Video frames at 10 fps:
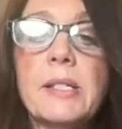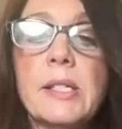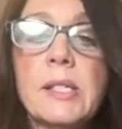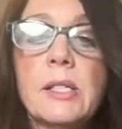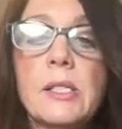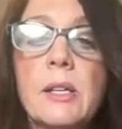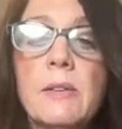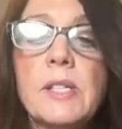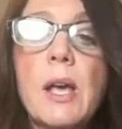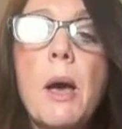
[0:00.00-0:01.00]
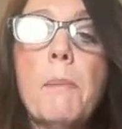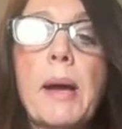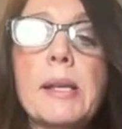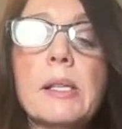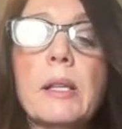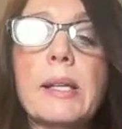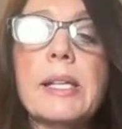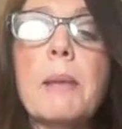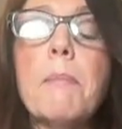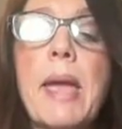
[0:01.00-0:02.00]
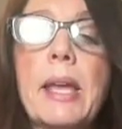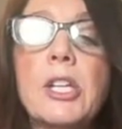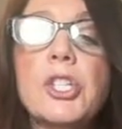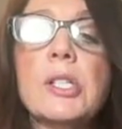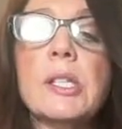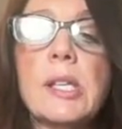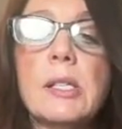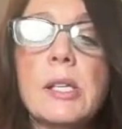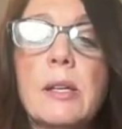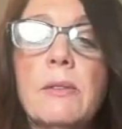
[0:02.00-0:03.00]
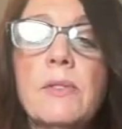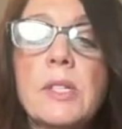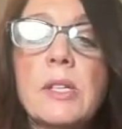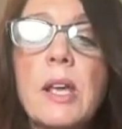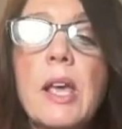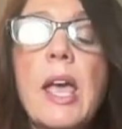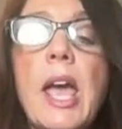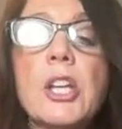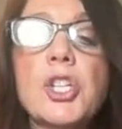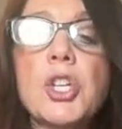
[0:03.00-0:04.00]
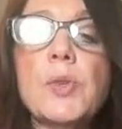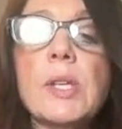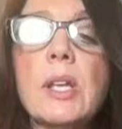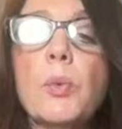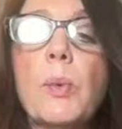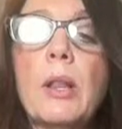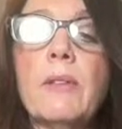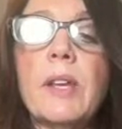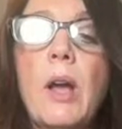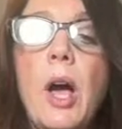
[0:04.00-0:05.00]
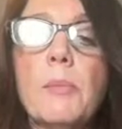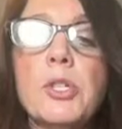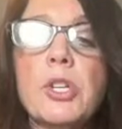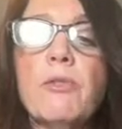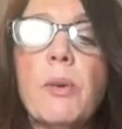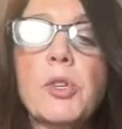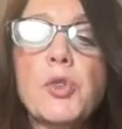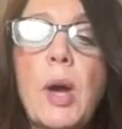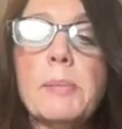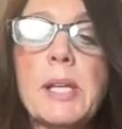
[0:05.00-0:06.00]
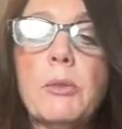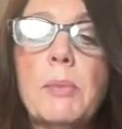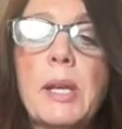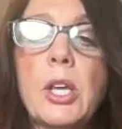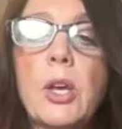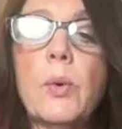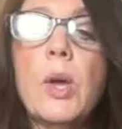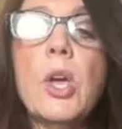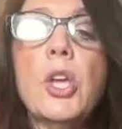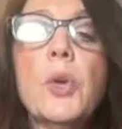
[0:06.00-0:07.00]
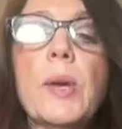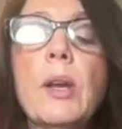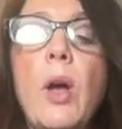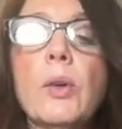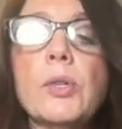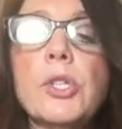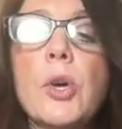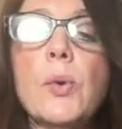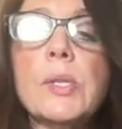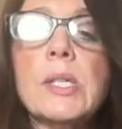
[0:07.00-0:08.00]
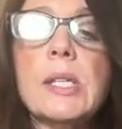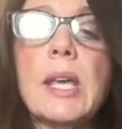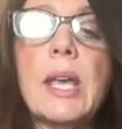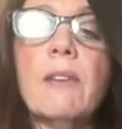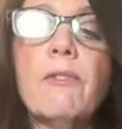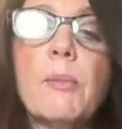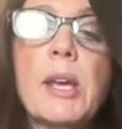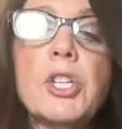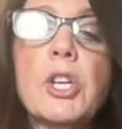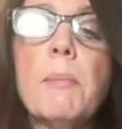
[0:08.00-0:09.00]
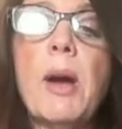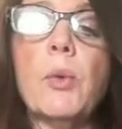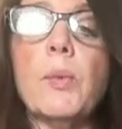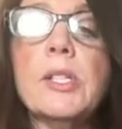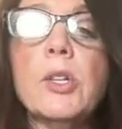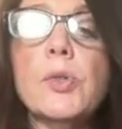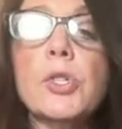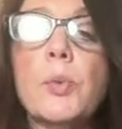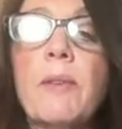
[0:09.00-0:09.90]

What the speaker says: incentives by selecting Manage Incentives and choosing the relevant option from the drop down menu. You can also see information about reduced